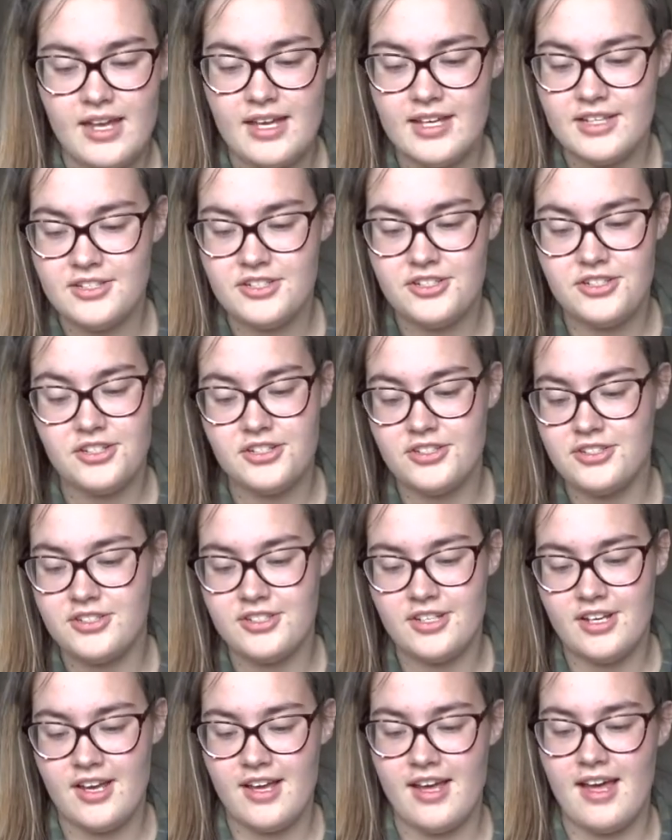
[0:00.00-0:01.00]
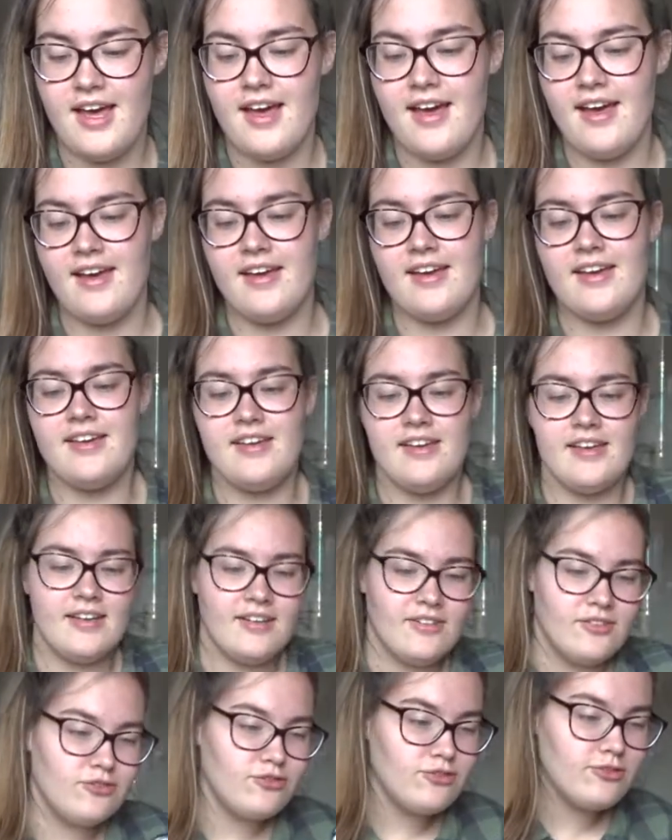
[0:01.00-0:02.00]
It's just
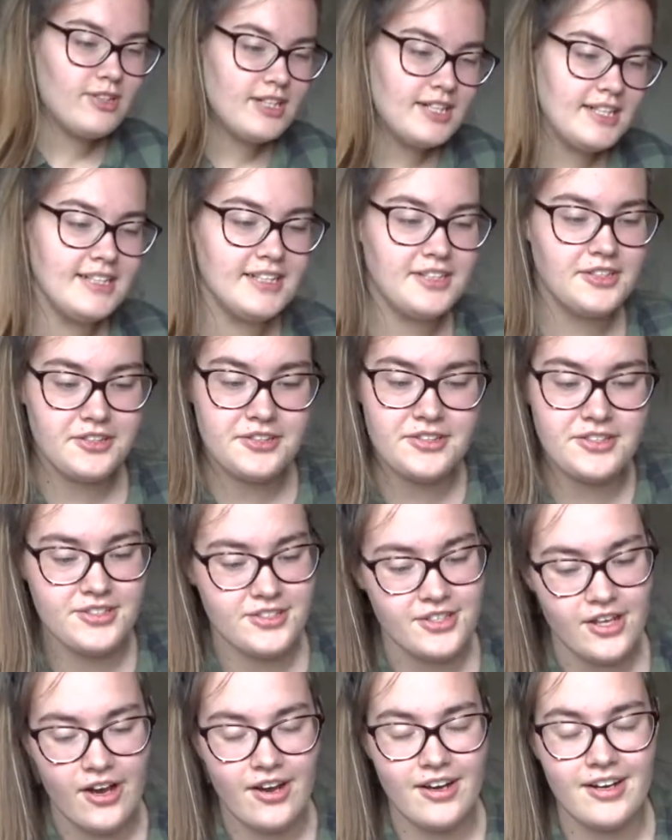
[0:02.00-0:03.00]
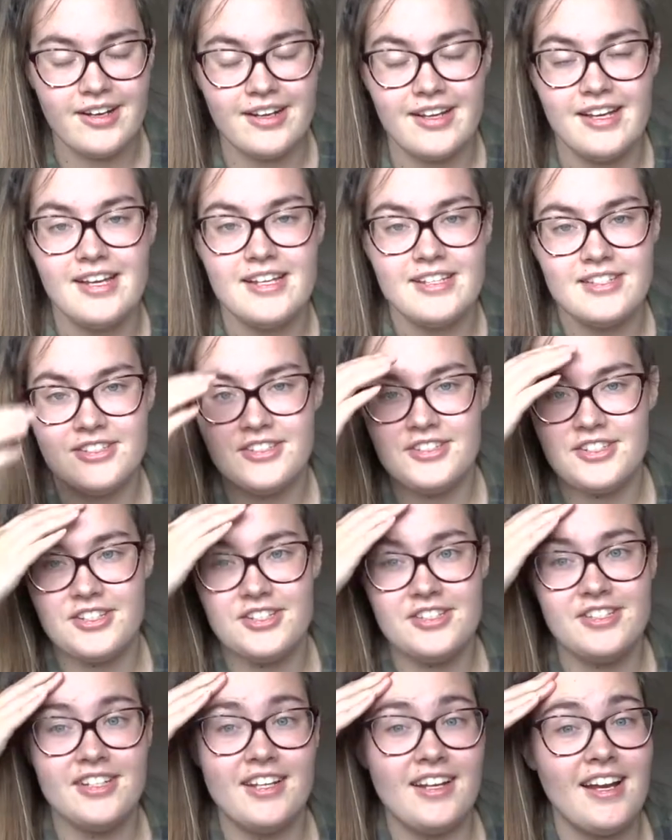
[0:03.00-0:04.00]
a really good song
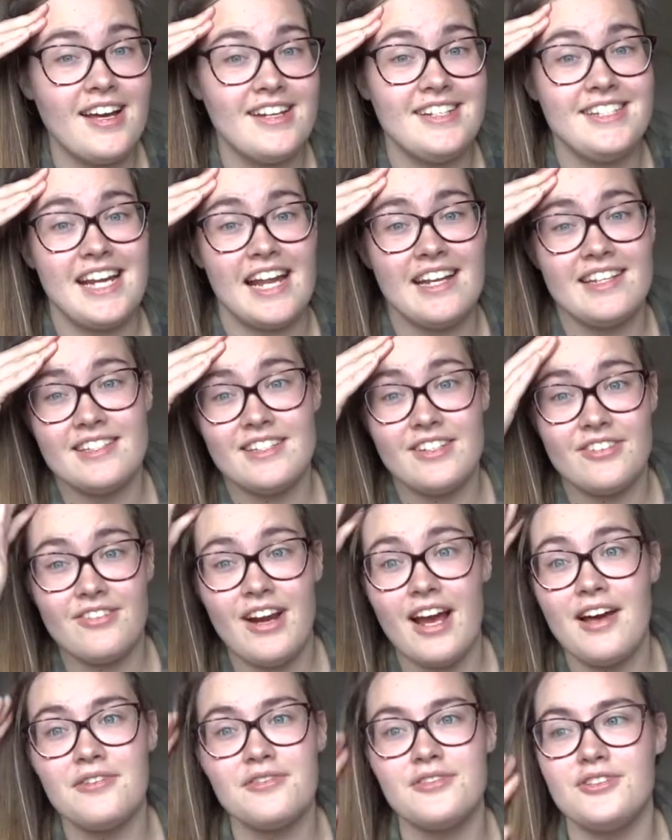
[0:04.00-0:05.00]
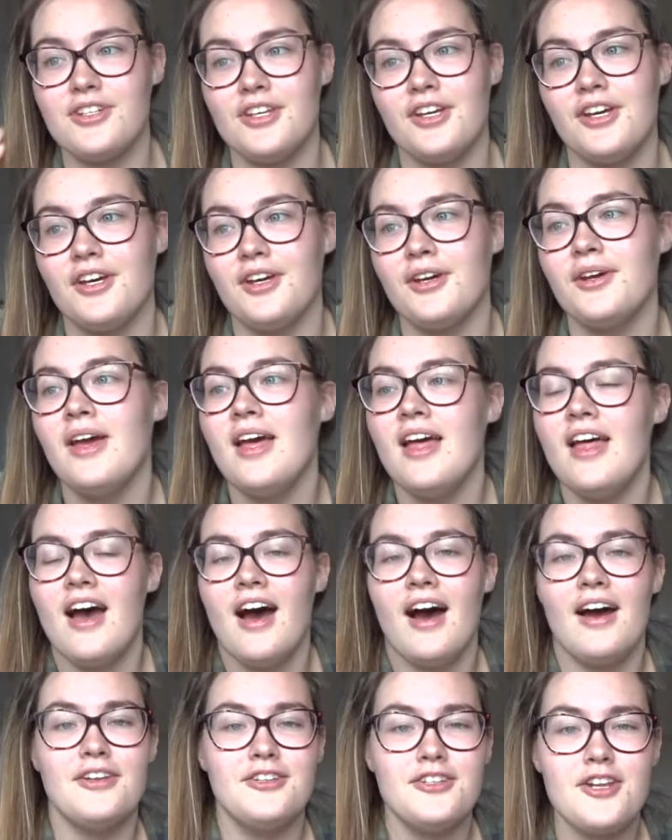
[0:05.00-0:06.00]
just to like dance around to.
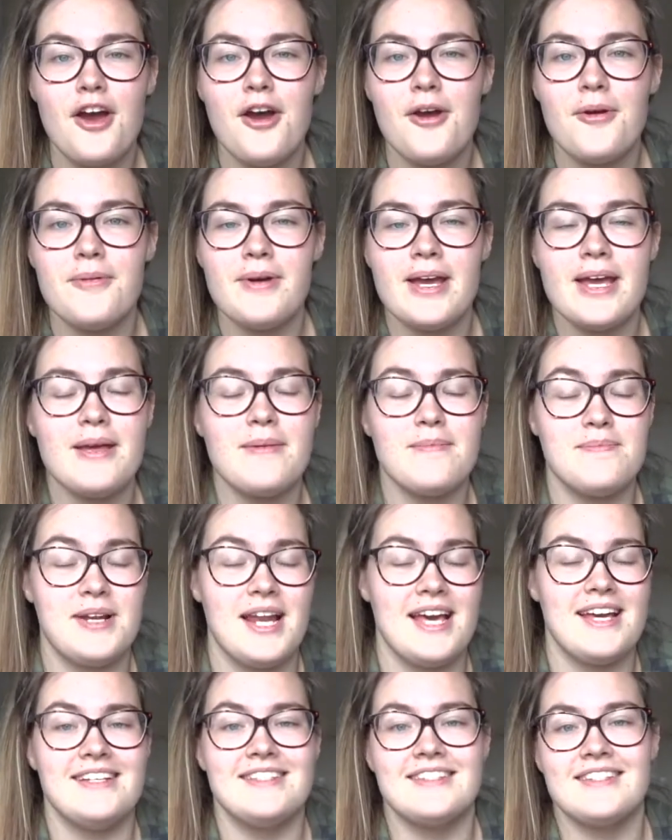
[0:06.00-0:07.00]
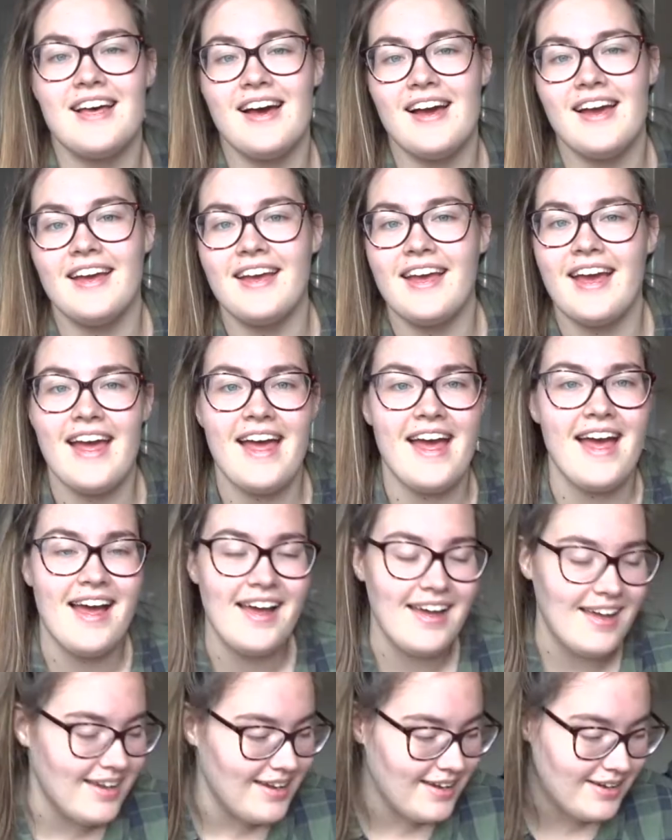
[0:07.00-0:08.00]
I know it plays like
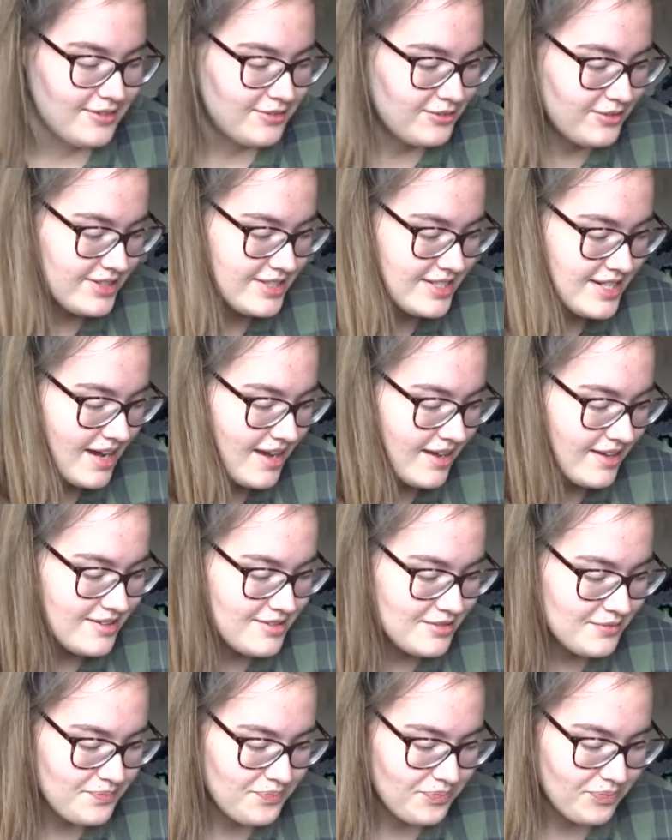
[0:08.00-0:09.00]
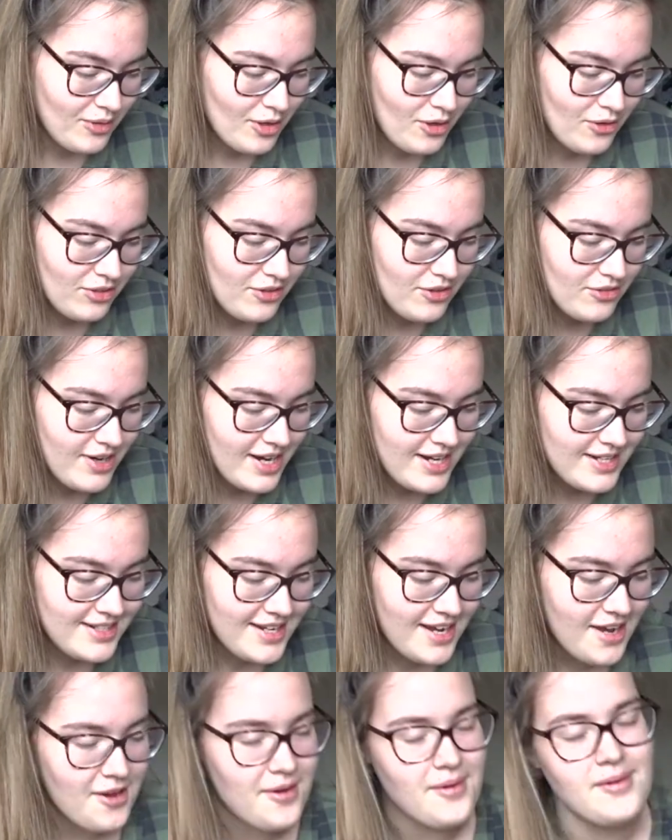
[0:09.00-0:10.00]
every day on the
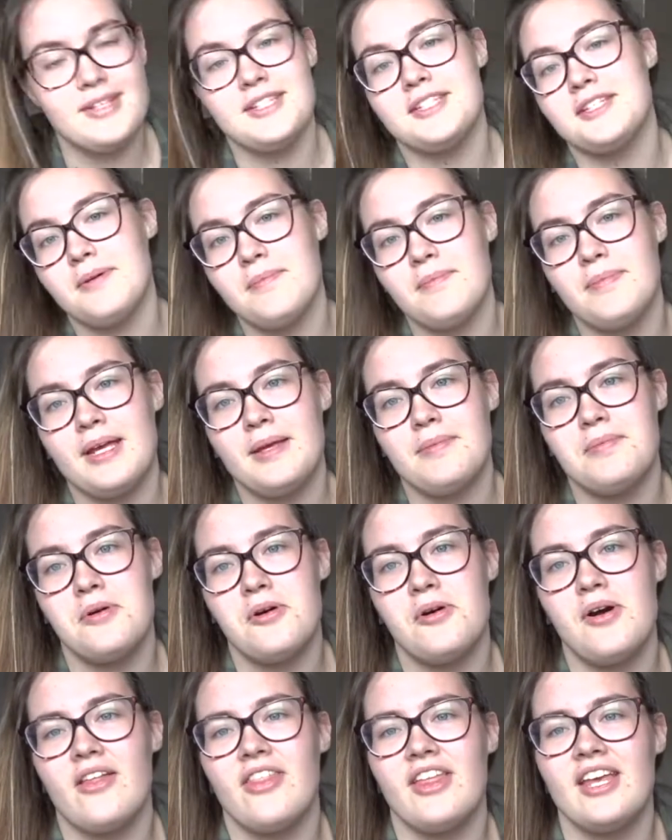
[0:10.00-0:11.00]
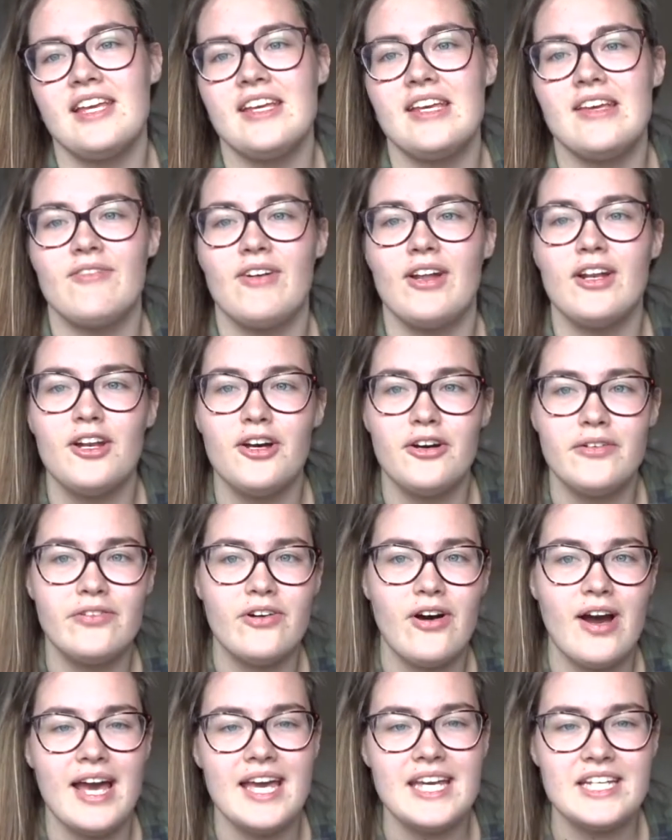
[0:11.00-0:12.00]
radio, and some people, I think you either love
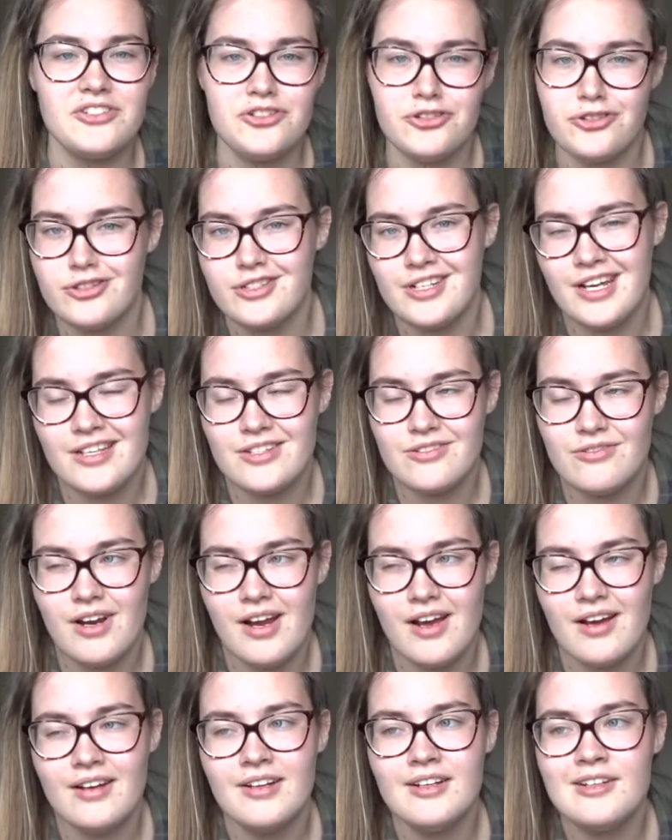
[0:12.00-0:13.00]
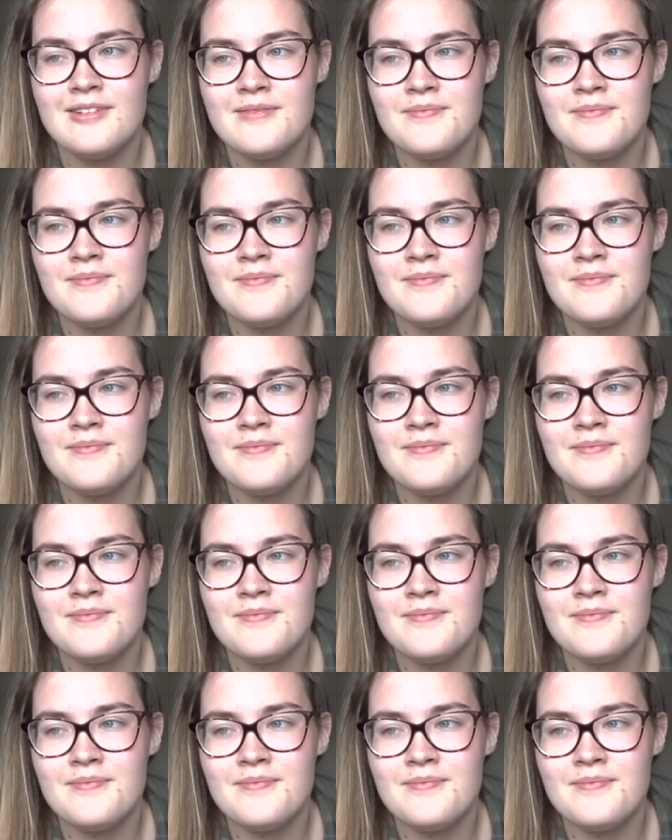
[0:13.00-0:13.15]
or hate George Ezra,